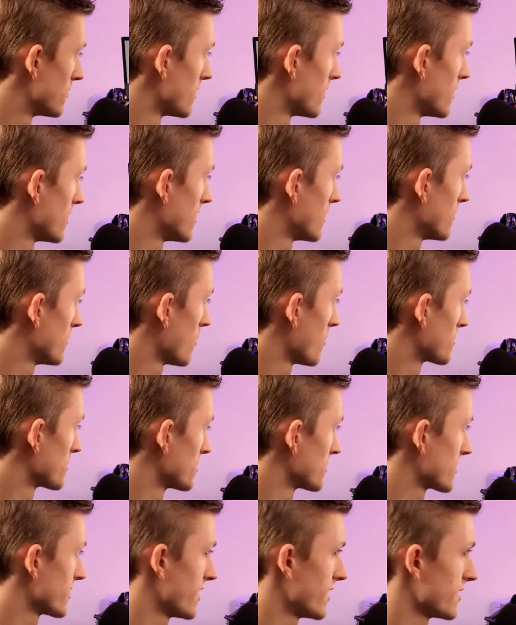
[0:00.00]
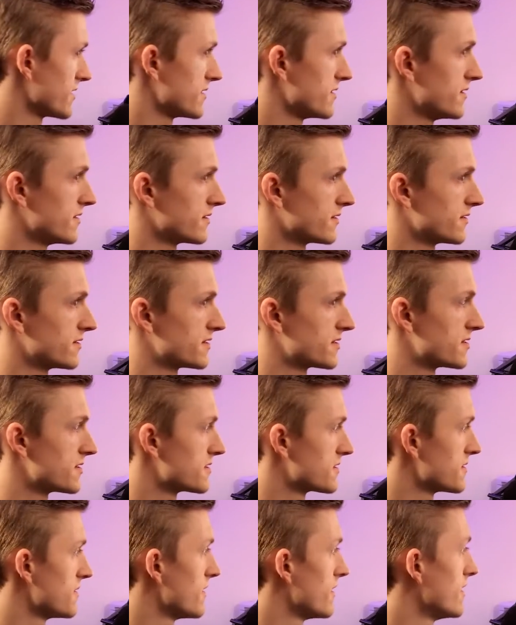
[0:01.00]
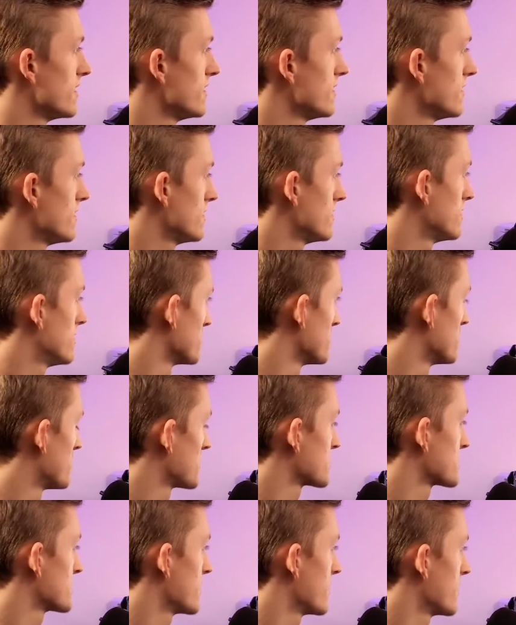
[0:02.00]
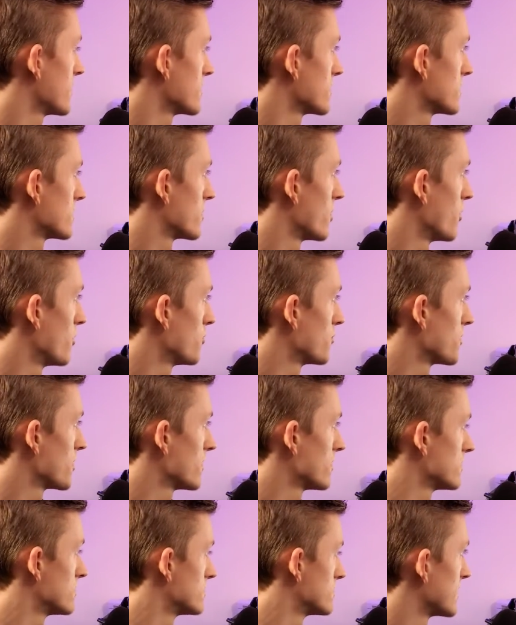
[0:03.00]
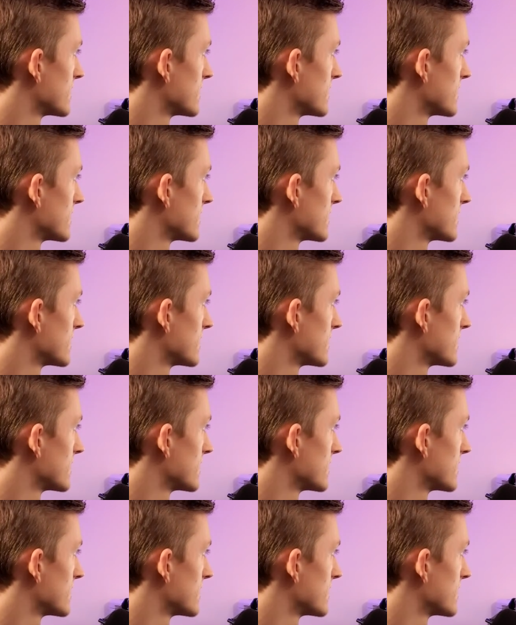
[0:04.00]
what we're looking at here, this is a Mustang Cobra.